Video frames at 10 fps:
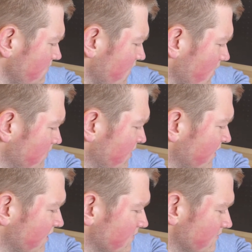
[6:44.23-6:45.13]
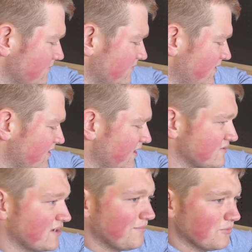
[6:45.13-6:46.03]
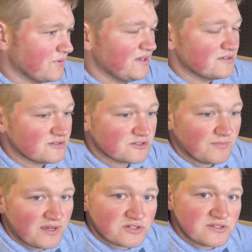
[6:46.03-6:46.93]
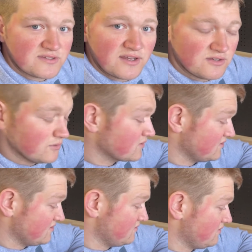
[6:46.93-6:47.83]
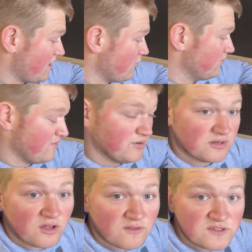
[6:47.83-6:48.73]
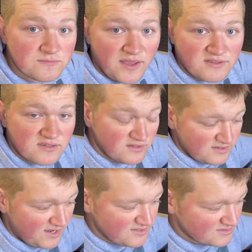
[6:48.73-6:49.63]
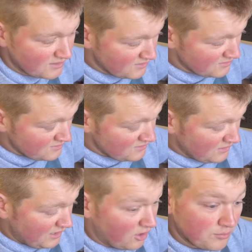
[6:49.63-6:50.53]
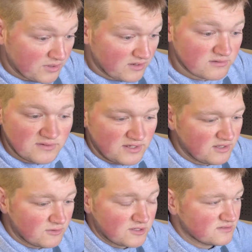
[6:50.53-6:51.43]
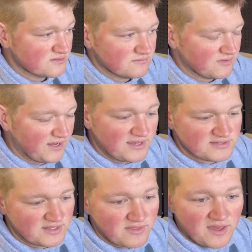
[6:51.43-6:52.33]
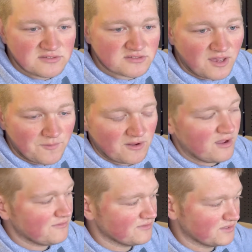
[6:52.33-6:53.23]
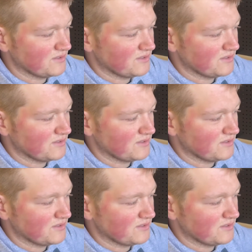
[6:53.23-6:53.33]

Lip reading: But yeah, for the next couple of weeks, just make sure you stay tuned because I will be putting all these baits to the test, and I'll put it in the video because, like I said, the ice is coming off, and